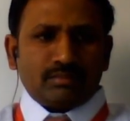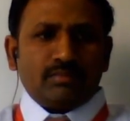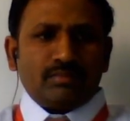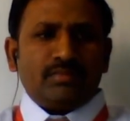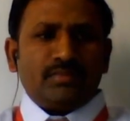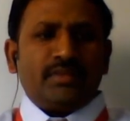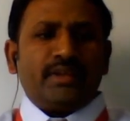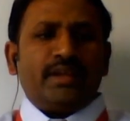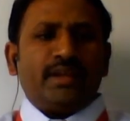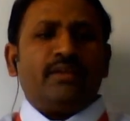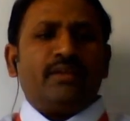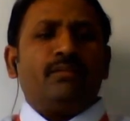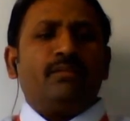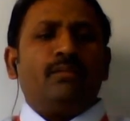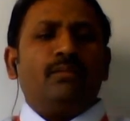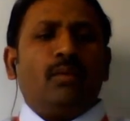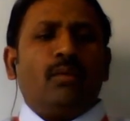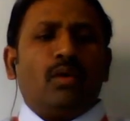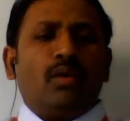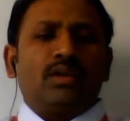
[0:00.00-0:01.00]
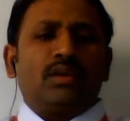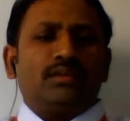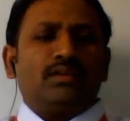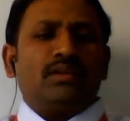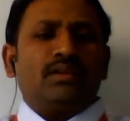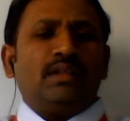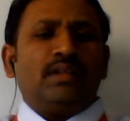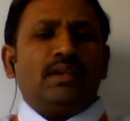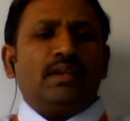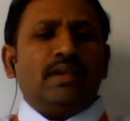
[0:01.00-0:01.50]
Then fourth,
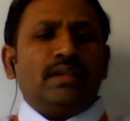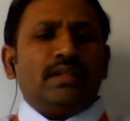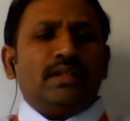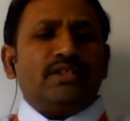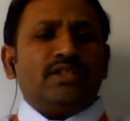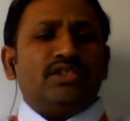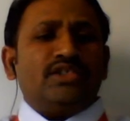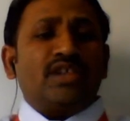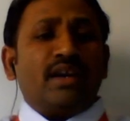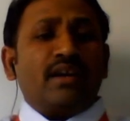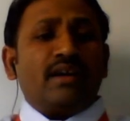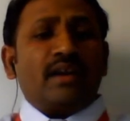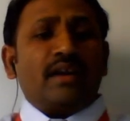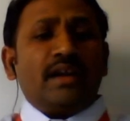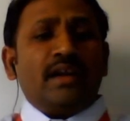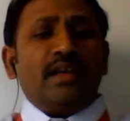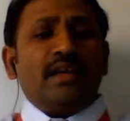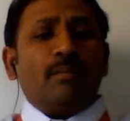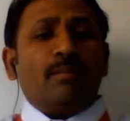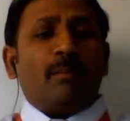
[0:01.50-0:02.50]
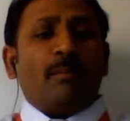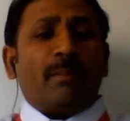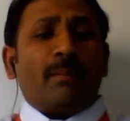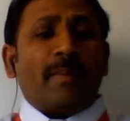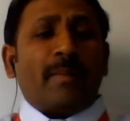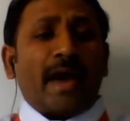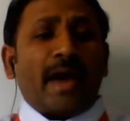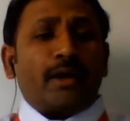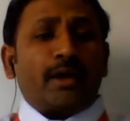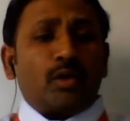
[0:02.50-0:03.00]
generally
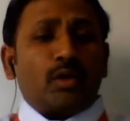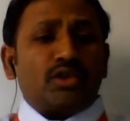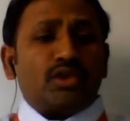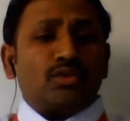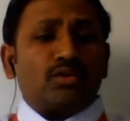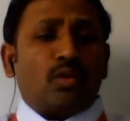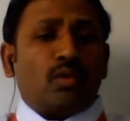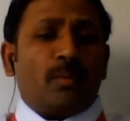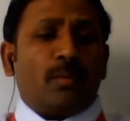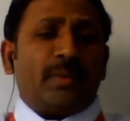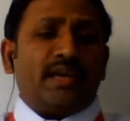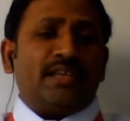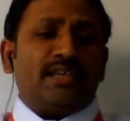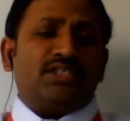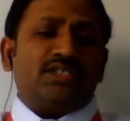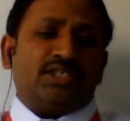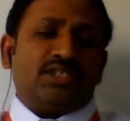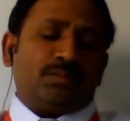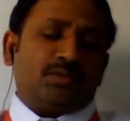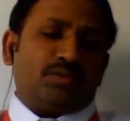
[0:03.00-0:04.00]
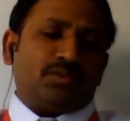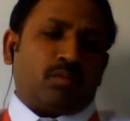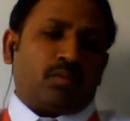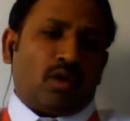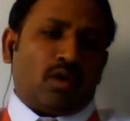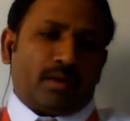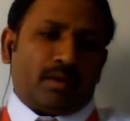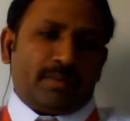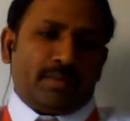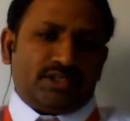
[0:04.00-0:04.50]
macroscopic chips
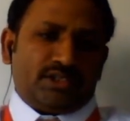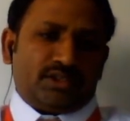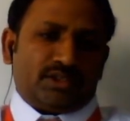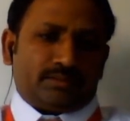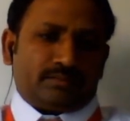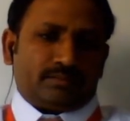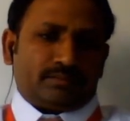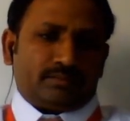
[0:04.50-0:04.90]
formation